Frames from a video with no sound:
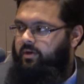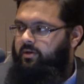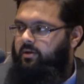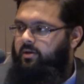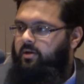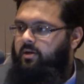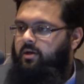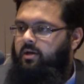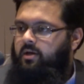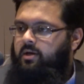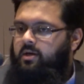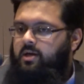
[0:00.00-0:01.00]
Right?
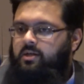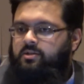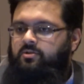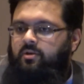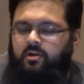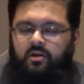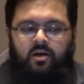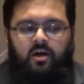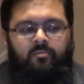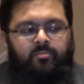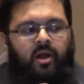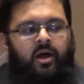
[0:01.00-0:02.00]
It's
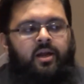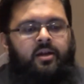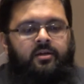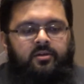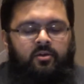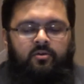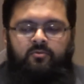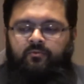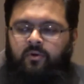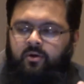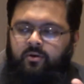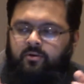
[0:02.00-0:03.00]
not a blind, you
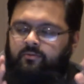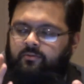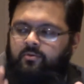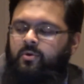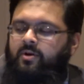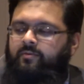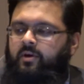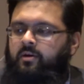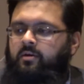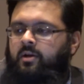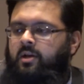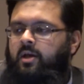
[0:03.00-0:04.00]
know, following of
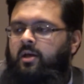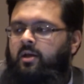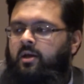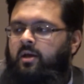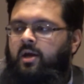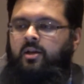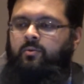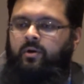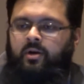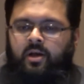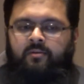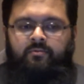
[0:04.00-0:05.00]
whoever and
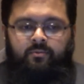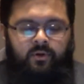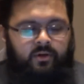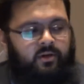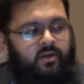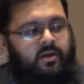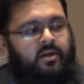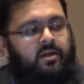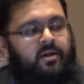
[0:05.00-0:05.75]
anyone and everyone.